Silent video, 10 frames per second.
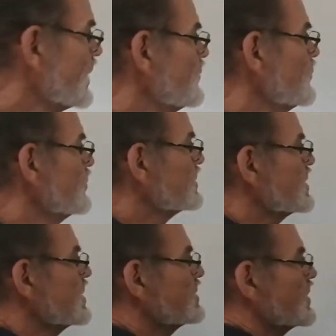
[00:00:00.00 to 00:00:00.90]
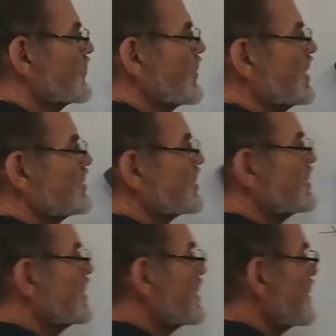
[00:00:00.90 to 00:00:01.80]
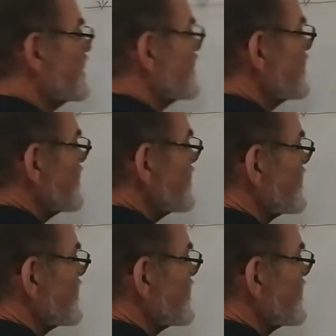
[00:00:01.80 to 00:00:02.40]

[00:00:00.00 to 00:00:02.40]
can use this equation to